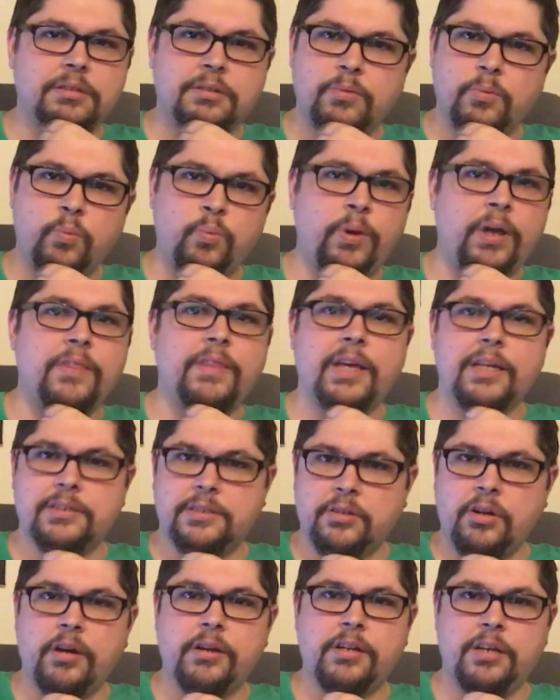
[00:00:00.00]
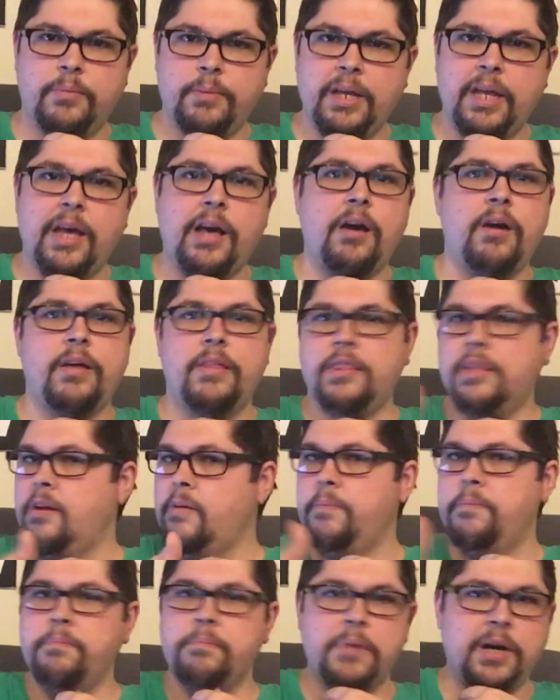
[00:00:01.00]
when they start coming out and they're
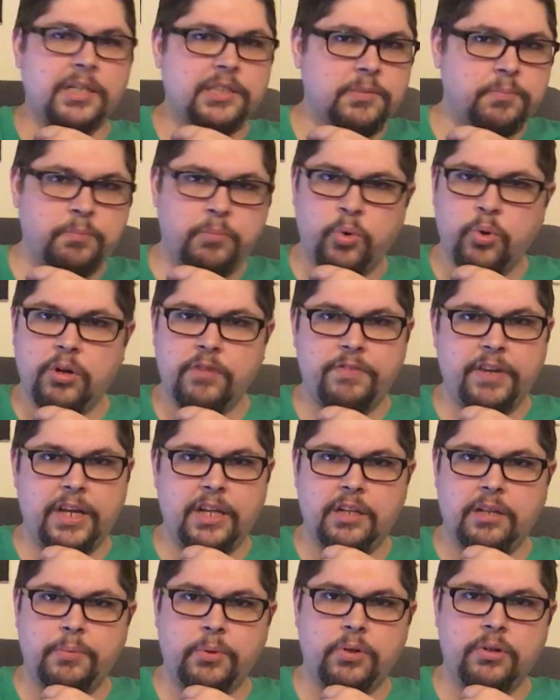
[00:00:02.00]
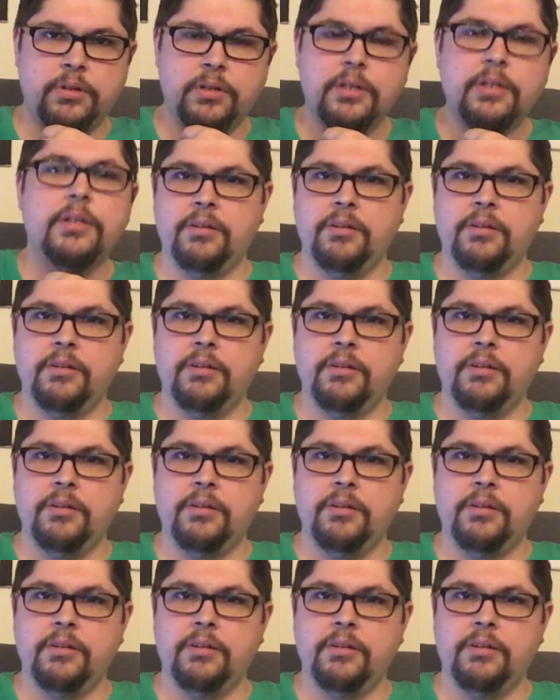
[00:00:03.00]
much more available,